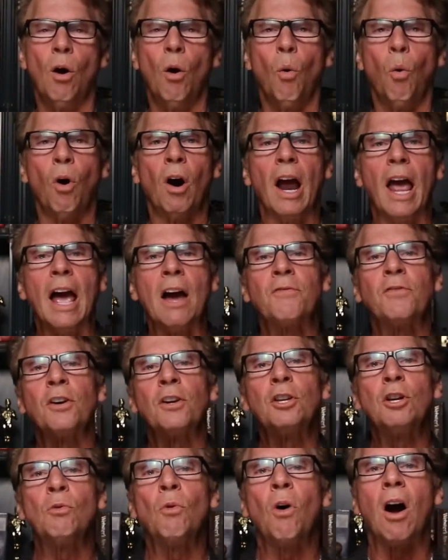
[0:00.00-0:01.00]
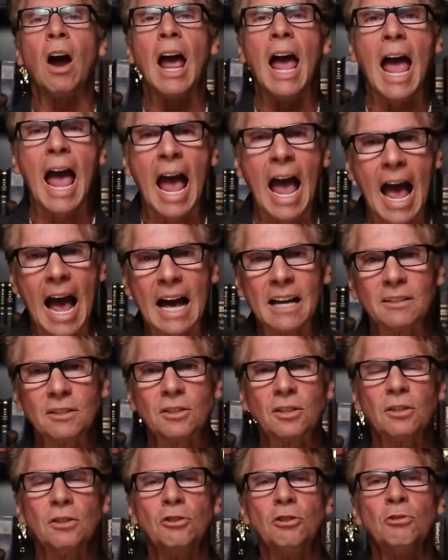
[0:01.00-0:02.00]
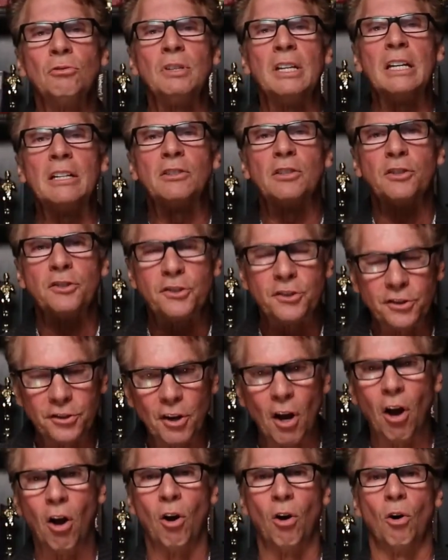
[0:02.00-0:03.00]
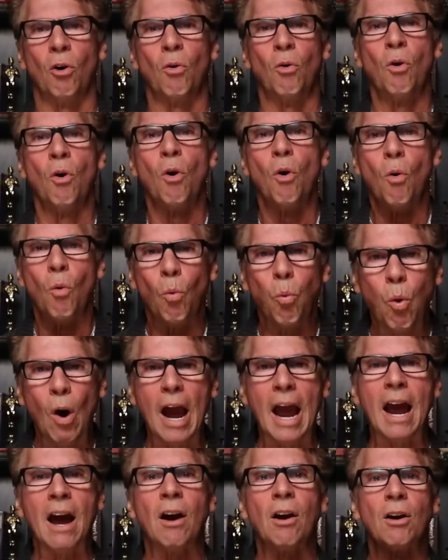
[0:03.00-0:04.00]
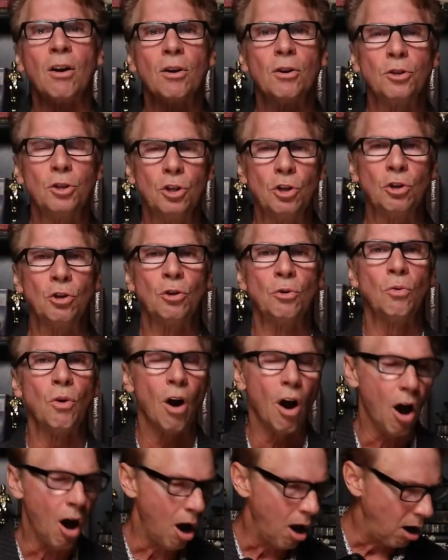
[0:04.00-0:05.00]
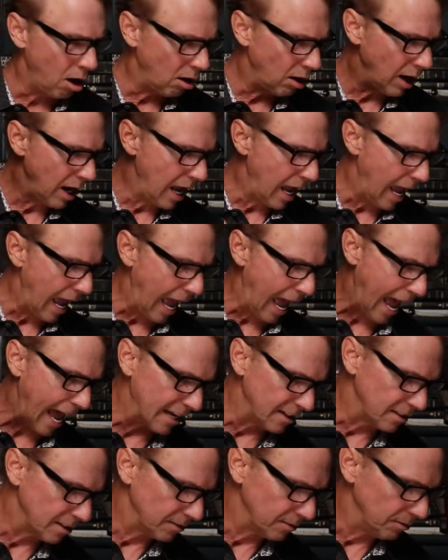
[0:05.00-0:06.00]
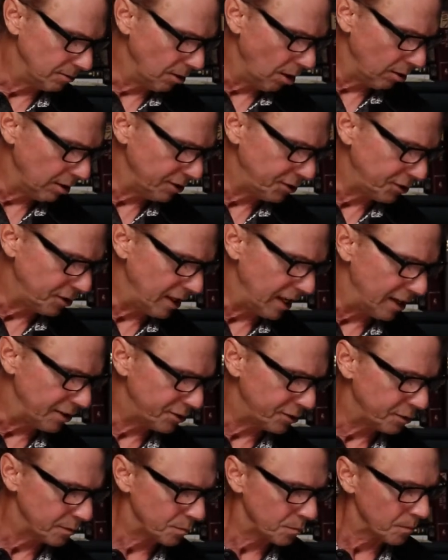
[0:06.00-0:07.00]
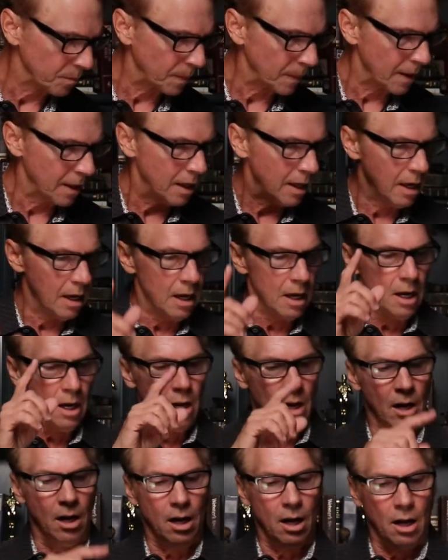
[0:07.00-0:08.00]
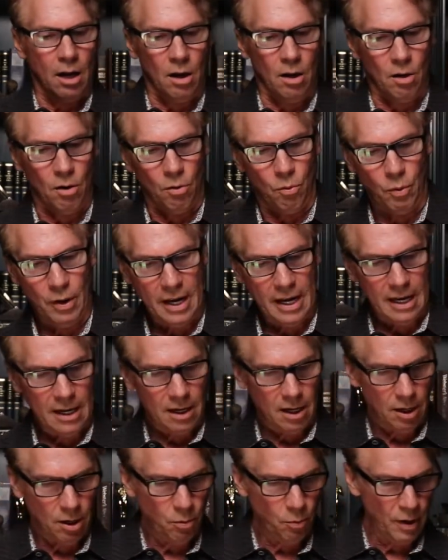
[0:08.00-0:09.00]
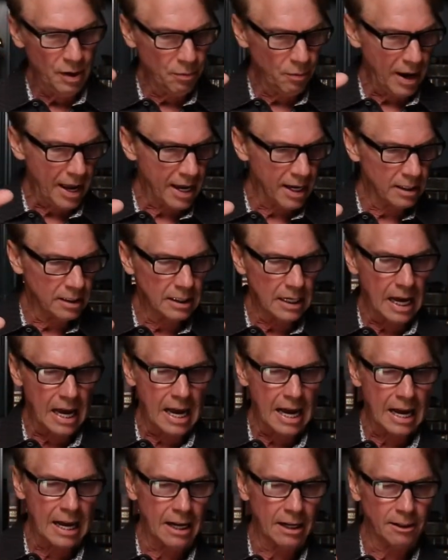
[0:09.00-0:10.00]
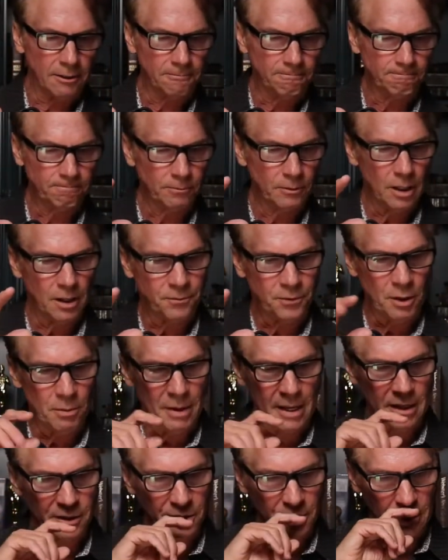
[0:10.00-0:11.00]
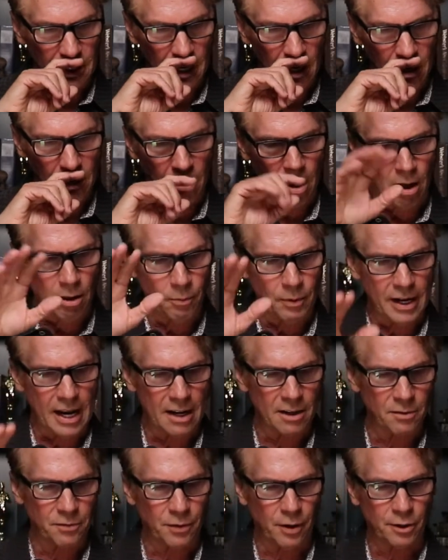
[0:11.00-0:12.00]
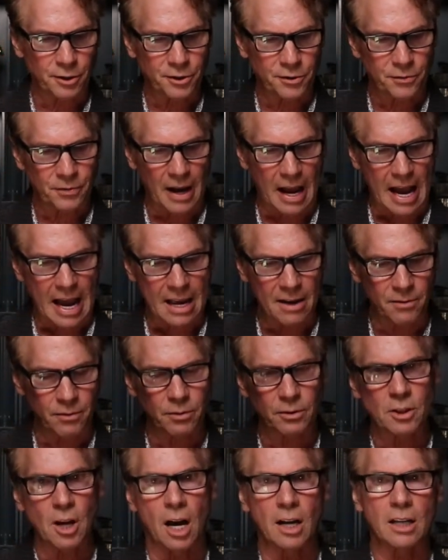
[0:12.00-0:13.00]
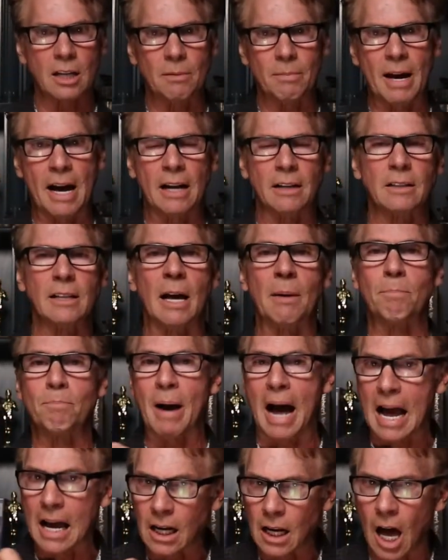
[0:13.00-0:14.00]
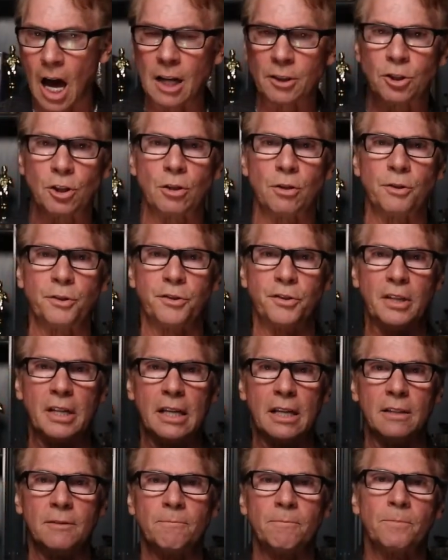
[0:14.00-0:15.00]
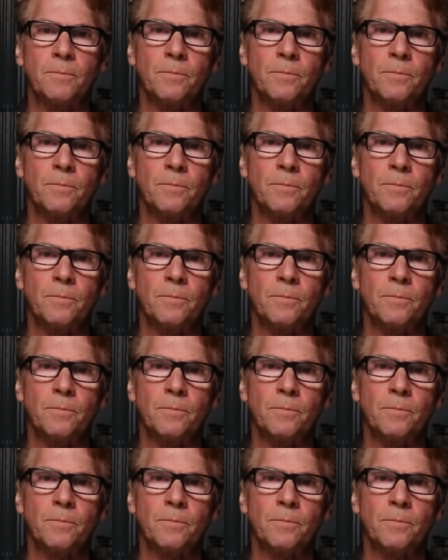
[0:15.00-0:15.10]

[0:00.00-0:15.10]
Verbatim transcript: Wherever you are at, you need to sow where you are at. Notice this. We, we read uh, a few minutes ago, all the way down to verse 5, talking about that biological seed,